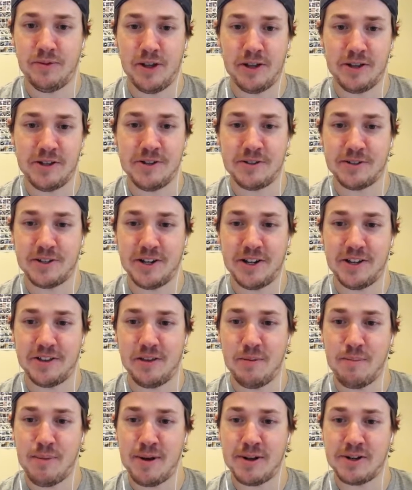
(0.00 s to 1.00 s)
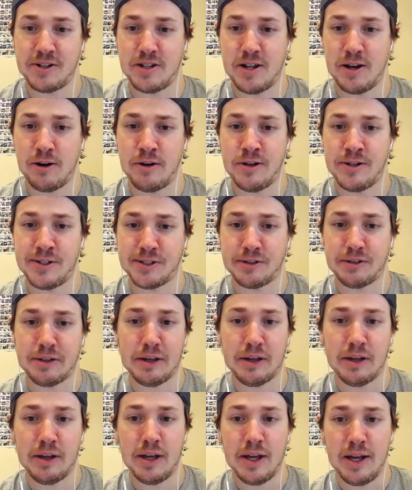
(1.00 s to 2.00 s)
he's going to hit the bench there
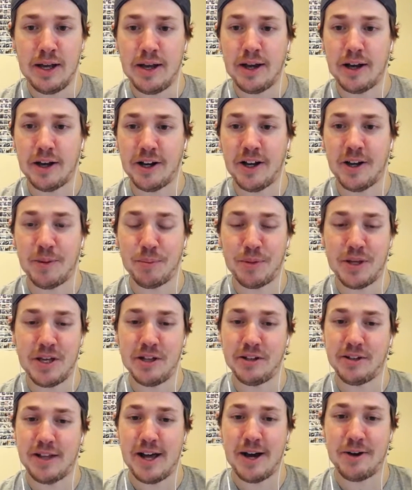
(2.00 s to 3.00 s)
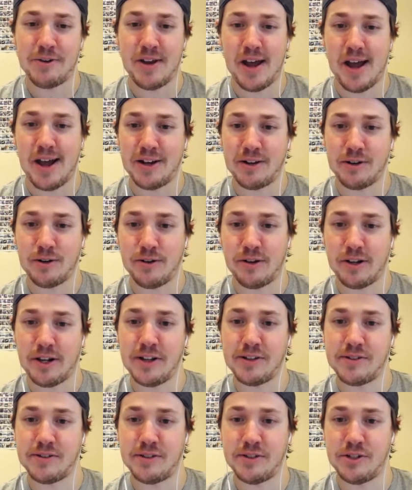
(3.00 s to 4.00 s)
easily. He allowed 9 earned
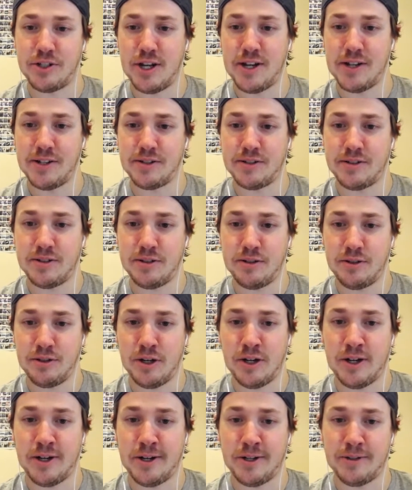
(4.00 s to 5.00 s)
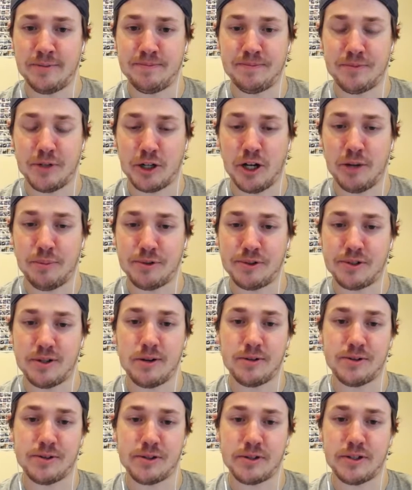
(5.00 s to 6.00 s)
against the Jays a couple
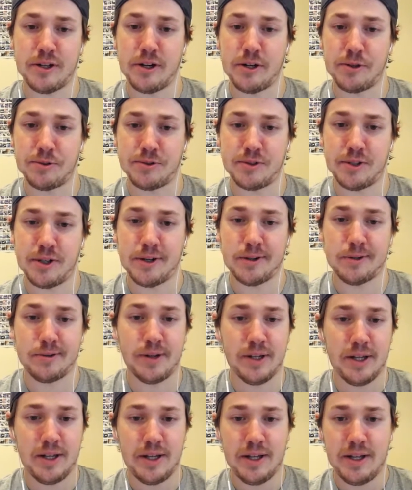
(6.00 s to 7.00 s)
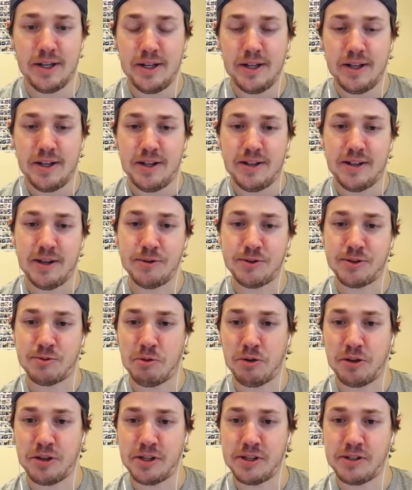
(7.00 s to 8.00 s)
starts ago, so that was
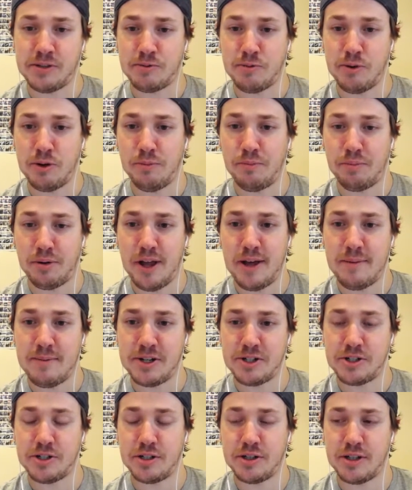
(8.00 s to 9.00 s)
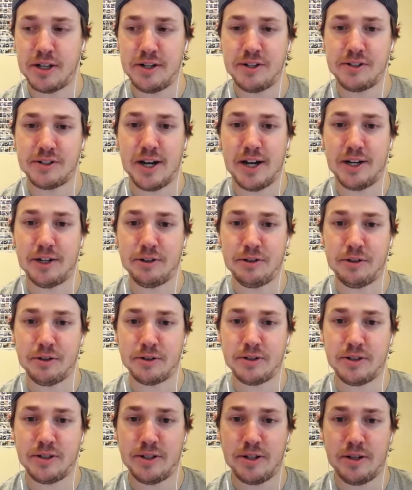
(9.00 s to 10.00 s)
really his real blemish, and then he's kind of
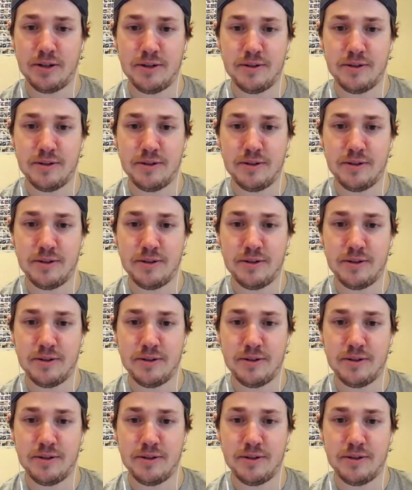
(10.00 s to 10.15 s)
looked